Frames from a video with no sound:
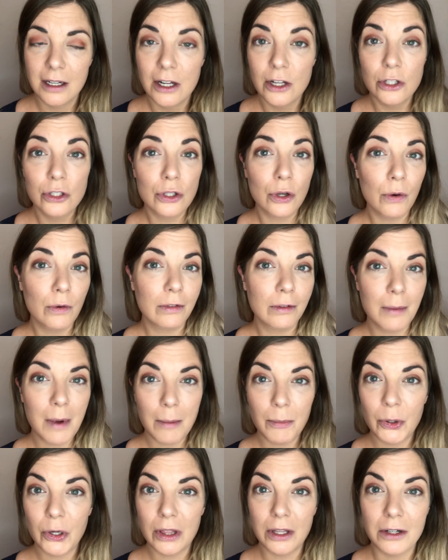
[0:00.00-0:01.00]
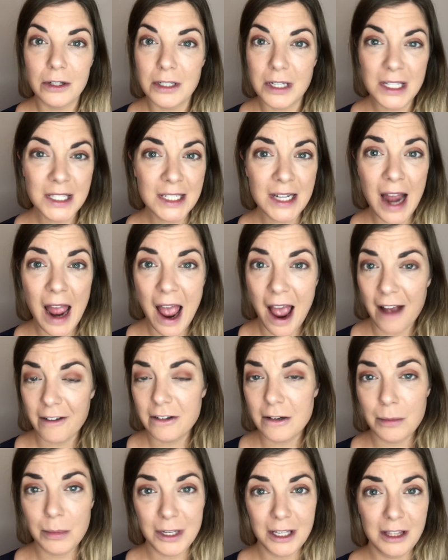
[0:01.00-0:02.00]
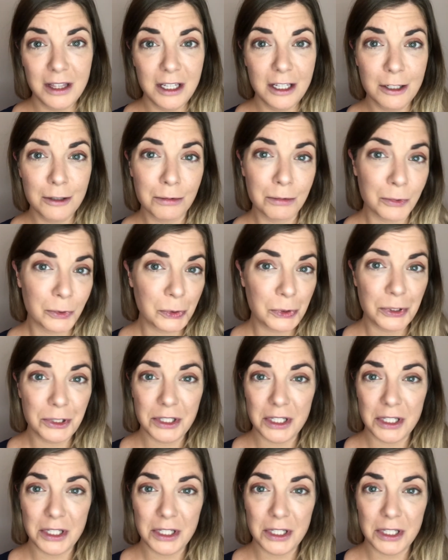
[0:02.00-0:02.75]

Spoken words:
So remember, there doesn't have to be these rules.